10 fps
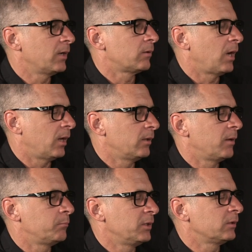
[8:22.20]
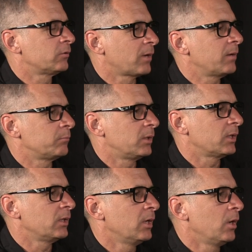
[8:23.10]
out of that grant
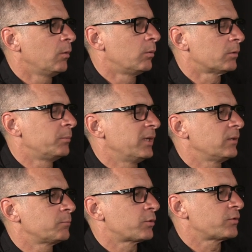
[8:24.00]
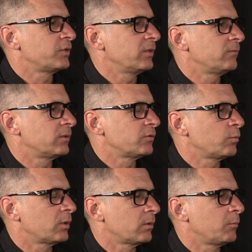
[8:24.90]
money, we're being perceived as
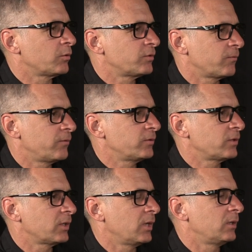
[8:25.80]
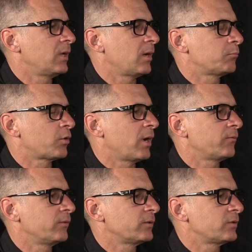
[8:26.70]
one of the most sophisticated
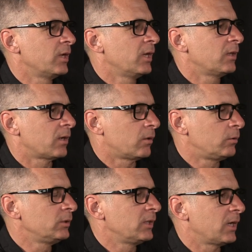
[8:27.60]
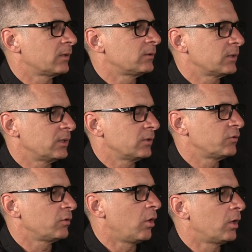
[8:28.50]
nonprofits that are holding on to
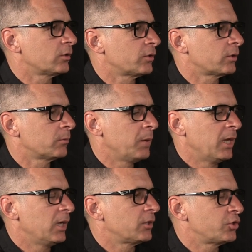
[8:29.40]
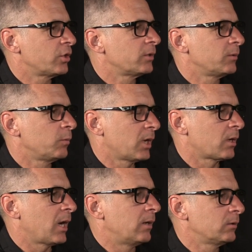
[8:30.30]
kids long term and showing what
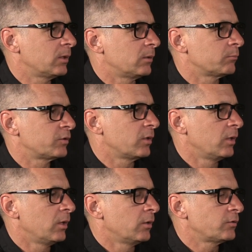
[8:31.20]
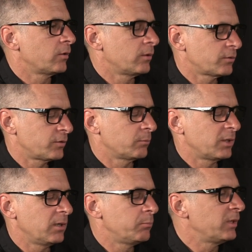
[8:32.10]
are outcomes. So there's some
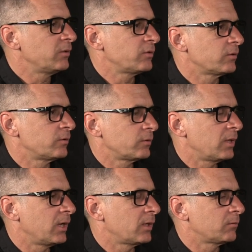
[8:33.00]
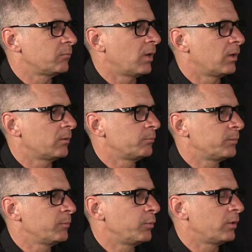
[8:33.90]
key pieces that
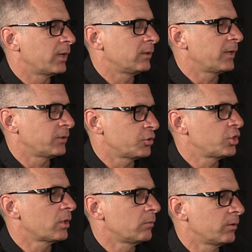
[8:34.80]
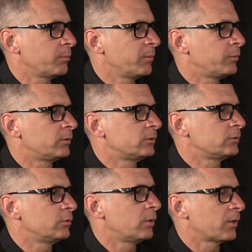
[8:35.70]
I'd like to share with people
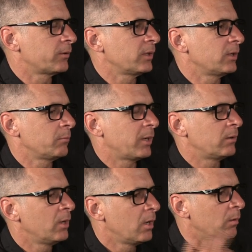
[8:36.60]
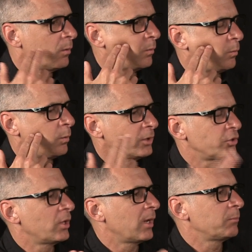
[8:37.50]
who are thinking about, well, what
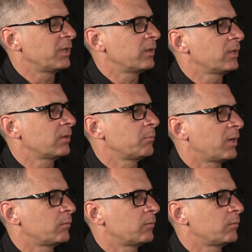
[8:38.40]
should I be thinking about